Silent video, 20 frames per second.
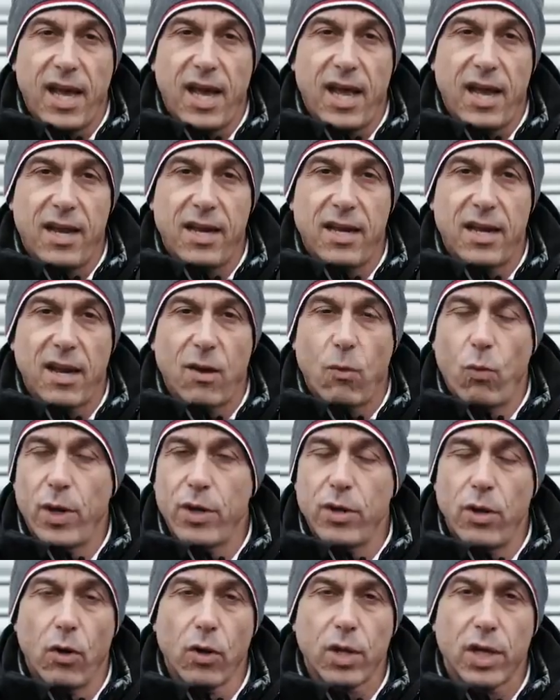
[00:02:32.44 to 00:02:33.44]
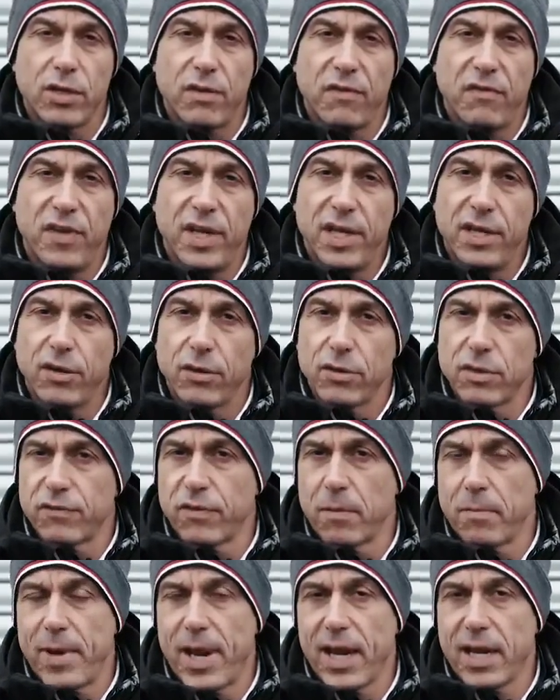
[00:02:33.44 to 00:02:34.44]
And when you look at the videos
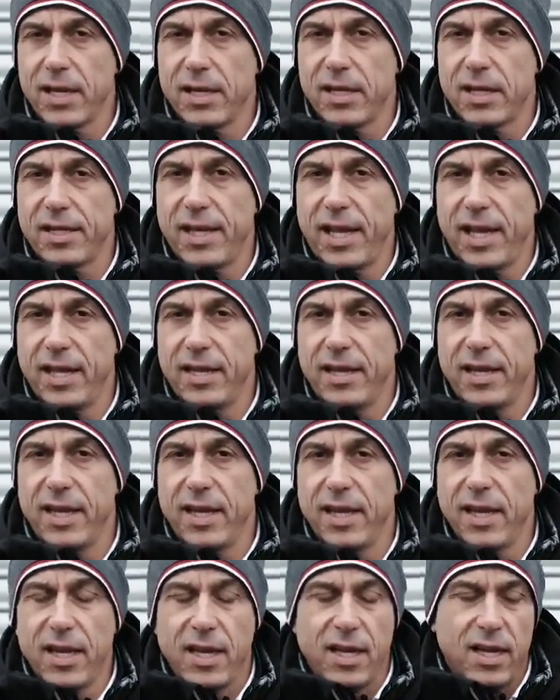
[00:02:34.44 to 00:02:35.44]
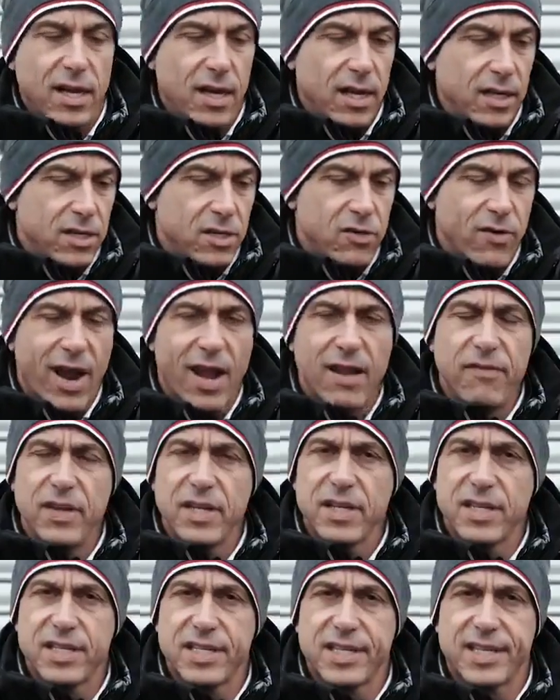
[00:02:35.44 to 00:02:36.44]
from back in the day, the
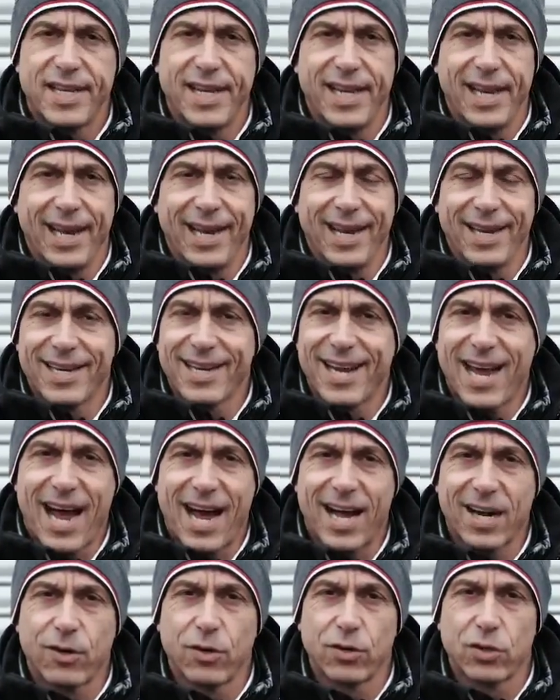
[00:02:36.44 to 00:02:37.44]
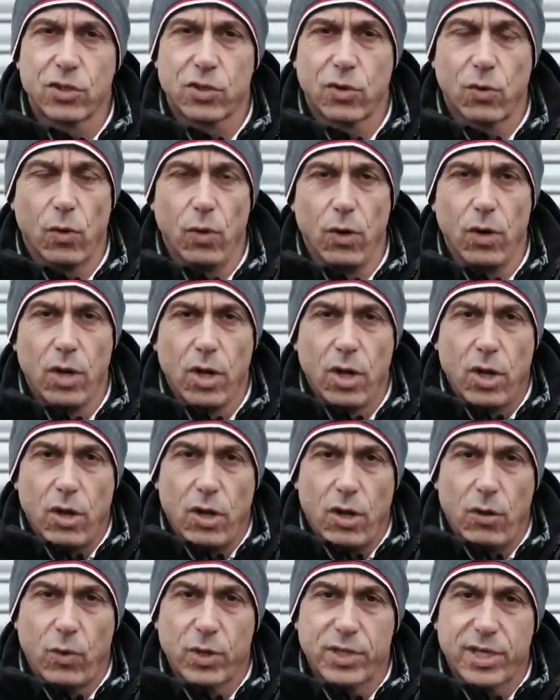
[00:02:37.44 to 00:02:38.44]
driving skill and car control
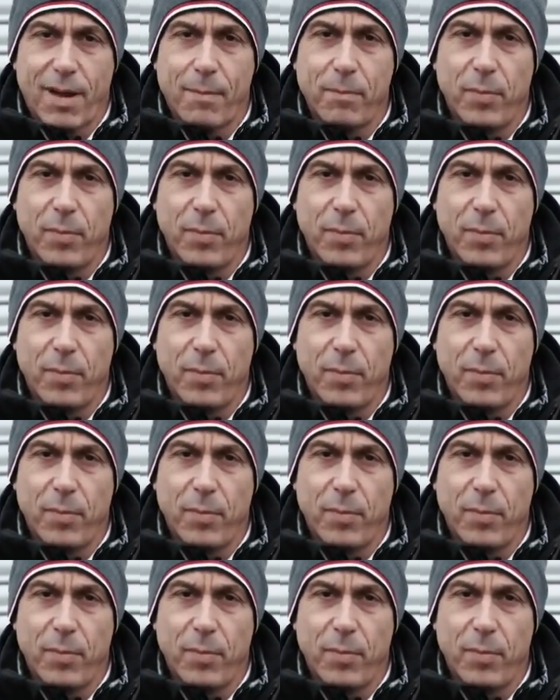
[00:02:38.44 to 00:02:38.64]
was